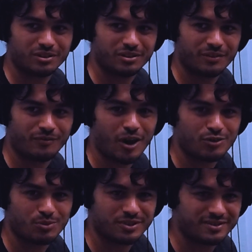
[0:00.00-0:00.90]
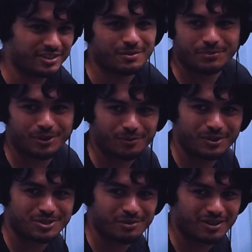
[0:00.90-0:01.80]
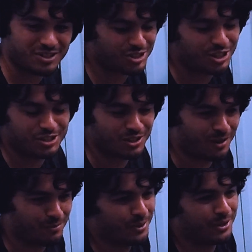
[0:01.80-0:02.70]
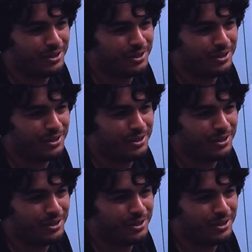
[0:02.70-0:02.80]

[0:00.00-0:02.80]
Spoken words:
The files would disappear once in a while. It's a shitty software.